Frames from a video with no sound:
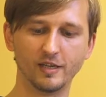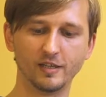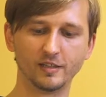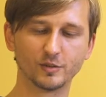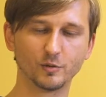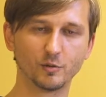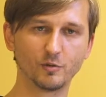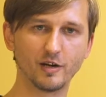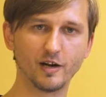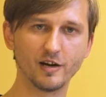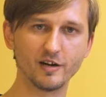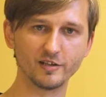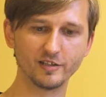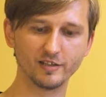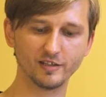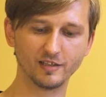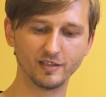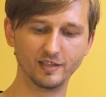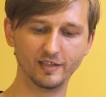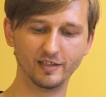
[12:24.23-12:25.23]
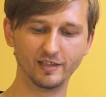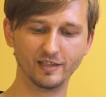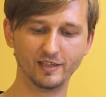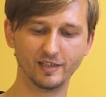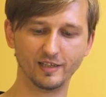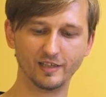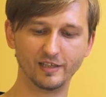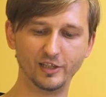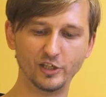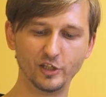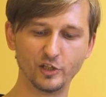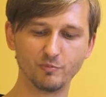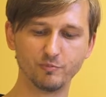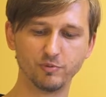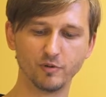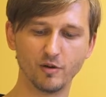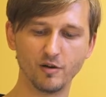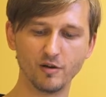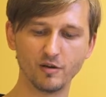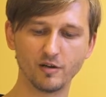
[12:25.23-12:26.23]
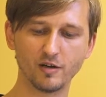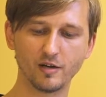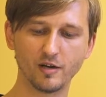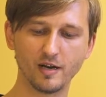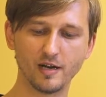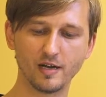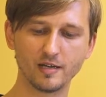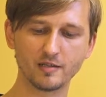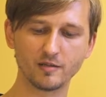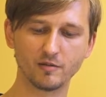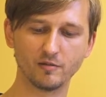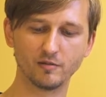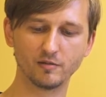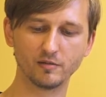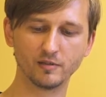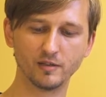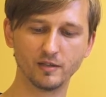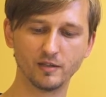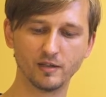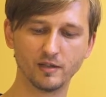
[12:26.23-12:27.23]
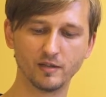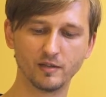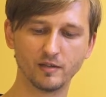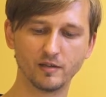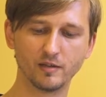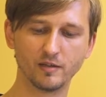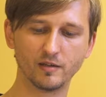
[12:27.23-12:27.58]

So currently each block has only